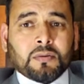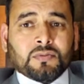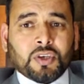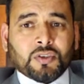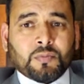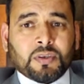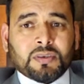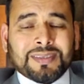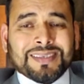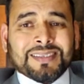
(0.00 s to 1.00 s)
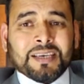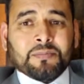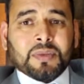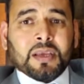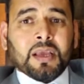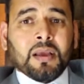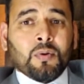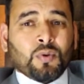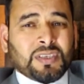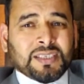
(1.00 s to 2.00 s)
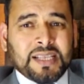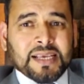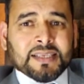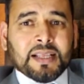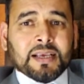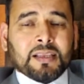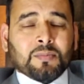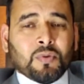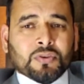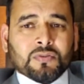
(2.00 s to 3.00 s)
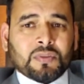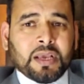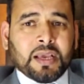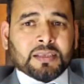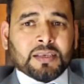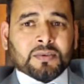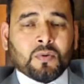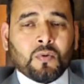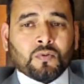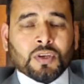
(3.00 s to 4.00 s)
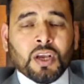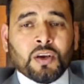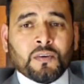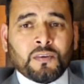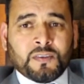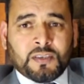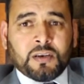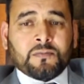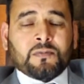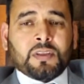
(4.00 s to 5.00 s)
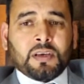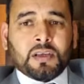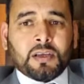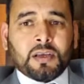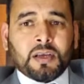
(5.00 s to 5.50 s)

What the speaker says: judgment the same day, which is less likely. Most of the cases court reserve the